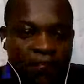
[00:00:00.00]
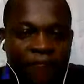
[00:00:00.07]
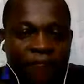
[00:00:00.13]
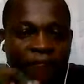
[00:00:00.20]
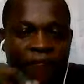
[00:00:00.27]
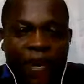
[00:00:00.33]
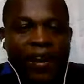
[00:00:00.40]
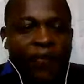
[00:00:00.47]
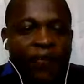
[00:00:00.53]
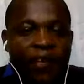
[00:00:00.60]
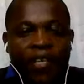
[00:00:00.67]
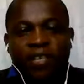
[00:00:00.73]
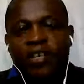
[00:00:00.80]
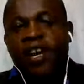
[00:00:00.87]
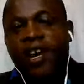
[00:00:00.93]
the
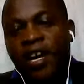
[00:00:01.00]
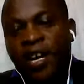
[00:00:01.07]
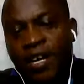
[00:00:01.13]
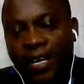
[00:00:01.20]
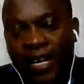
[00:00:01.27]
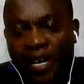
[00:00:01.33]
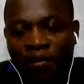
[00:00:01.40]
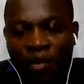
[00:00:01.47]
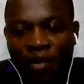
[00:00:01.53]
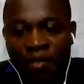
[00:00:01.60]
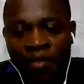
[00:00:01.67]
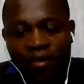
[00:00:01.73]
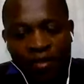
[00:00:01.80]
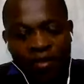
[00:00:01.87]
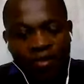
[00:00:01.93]
five critical
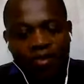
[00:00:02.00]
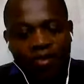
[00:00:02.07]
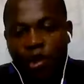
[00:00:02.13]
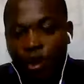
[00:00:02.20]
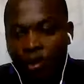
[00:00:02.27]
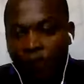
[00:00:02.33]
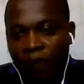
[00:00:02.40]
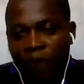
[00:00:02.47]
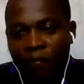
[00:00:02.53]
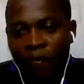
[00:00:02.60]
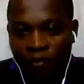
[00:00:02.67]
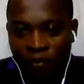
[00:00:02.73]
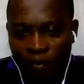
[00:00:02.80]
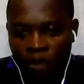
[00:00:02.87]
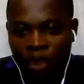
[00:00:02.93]
elements of
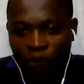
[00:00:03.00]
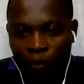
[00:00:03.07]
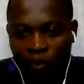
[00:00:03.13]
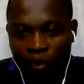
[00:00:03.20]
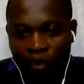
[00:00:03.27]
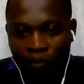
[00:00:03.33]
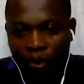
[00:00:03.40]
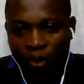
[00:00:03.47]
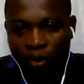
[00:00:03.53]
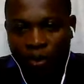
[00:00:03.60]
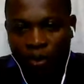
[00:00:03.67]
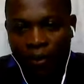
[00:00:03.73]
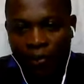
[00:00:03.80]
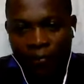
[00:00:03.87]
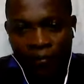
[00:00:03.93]

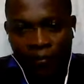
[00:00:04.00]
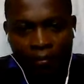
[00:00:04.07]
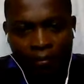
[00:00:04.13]
responsibility.